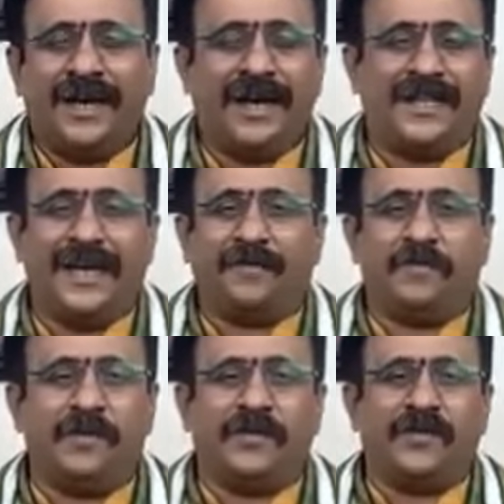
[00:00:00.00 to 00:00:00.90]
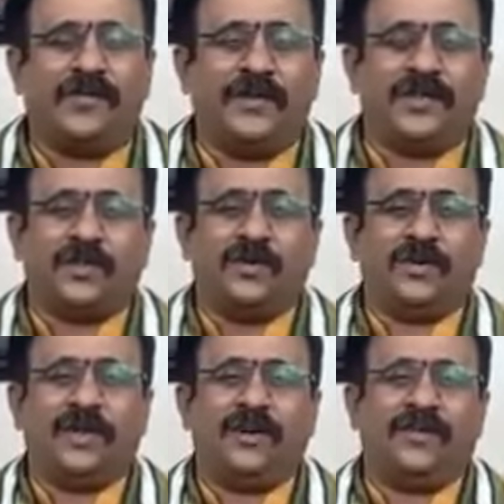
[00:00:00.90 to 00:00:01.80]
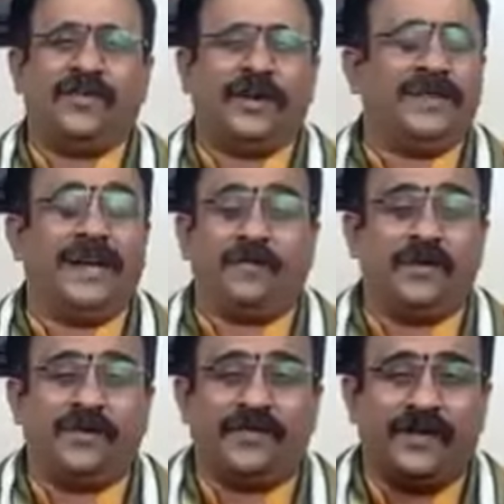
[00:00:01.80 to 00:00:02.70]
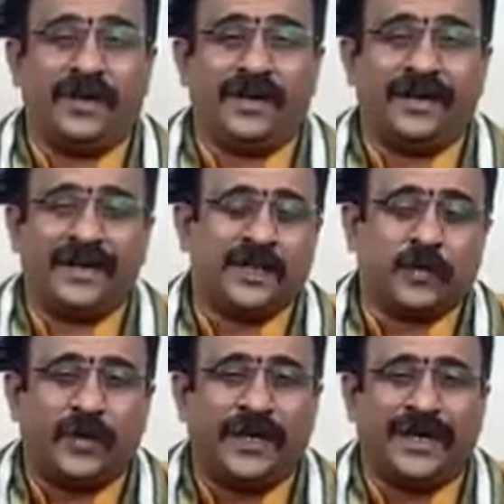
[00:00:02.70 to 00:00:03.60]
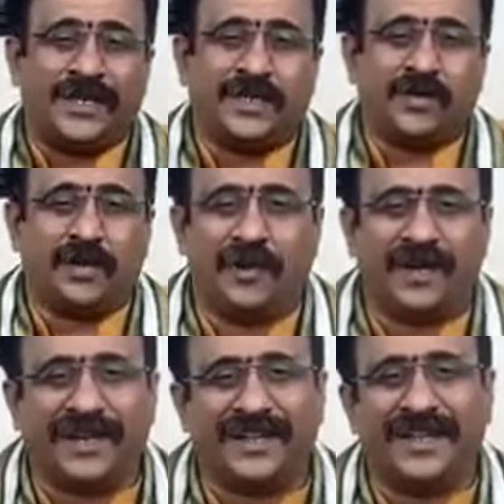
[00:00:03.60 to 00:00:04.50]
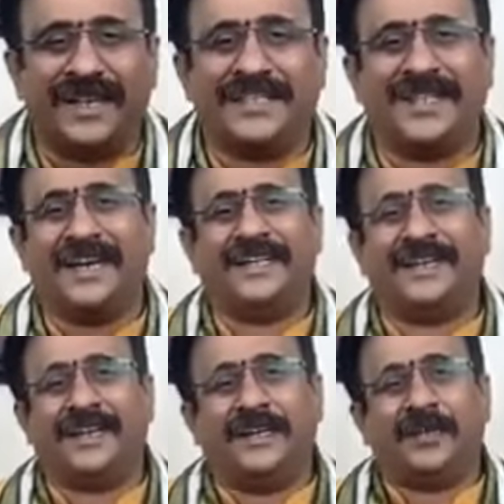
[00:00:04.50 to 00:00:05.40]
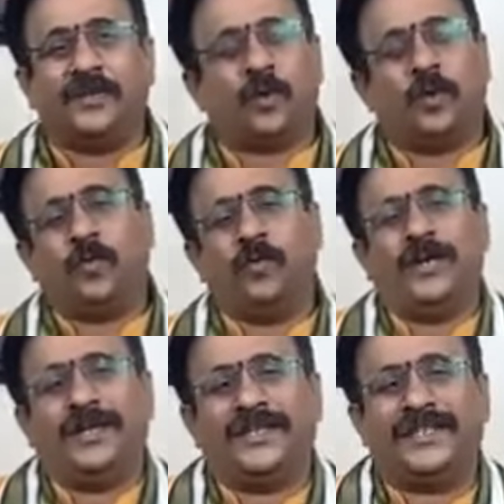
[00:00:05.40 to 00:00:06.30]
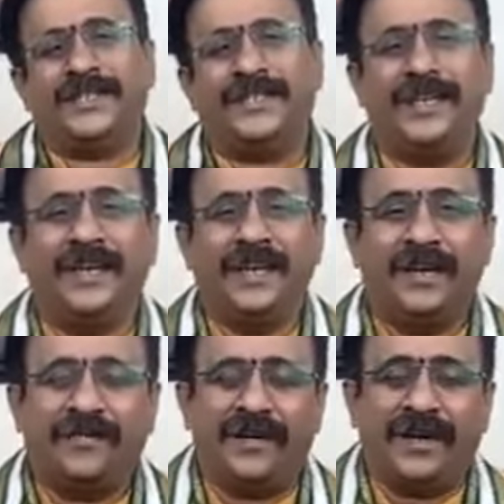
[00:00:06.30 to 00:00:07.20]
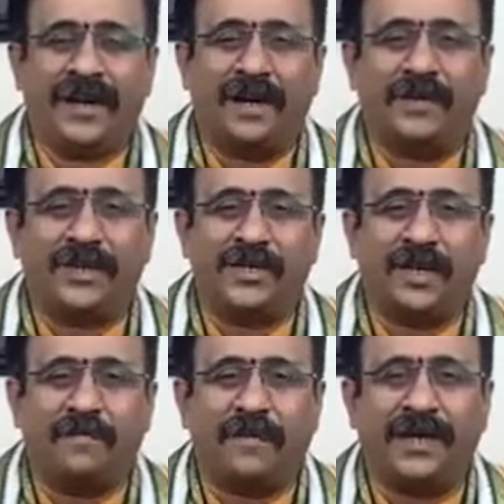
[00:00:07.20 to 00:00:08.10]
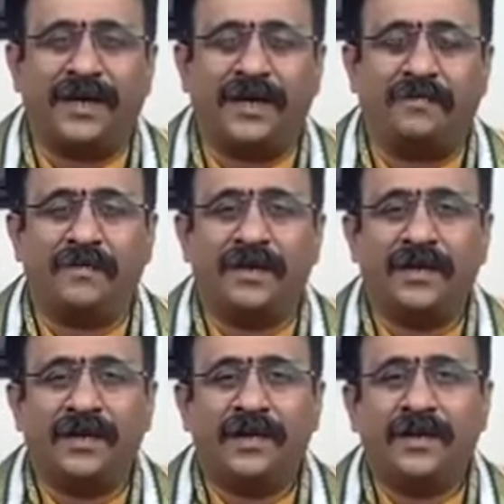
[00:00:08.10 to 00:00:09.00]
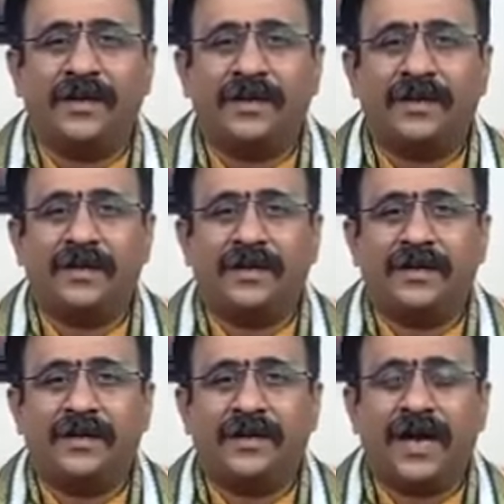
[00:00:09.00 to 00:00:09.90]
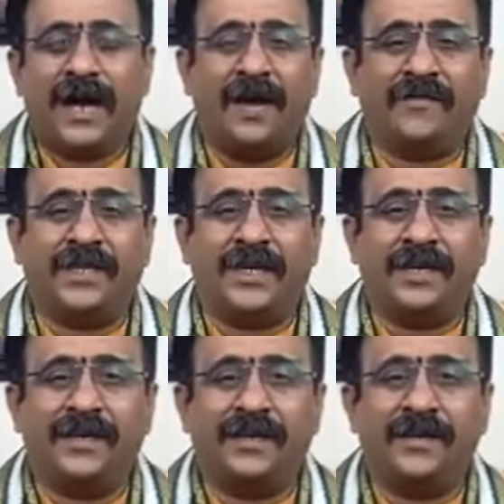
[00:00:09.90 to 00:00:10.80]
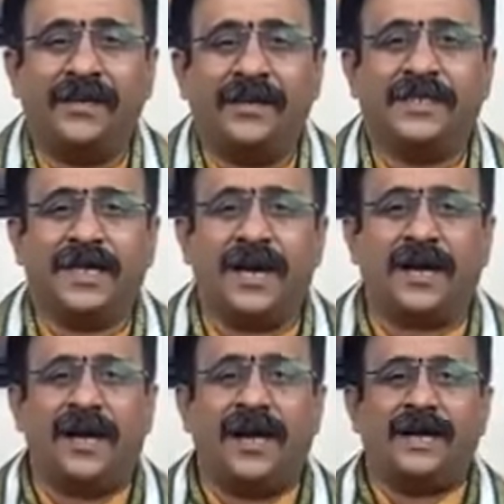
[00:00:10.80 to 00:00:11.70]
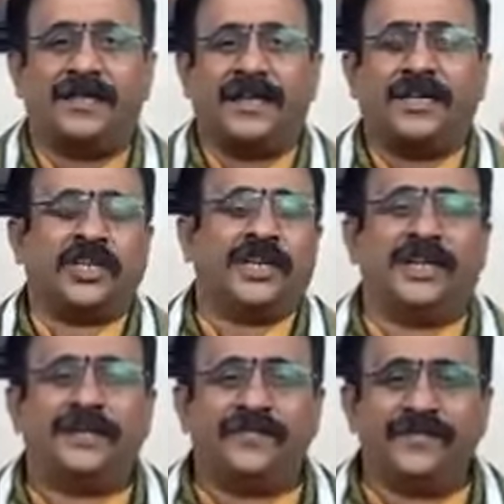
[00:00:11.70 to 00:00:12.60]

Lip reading: And that beautiful story of that beautiful experience Swami Vivekananda has narrated in his own words, when Ramakrishna made him have the Sakara Darshana,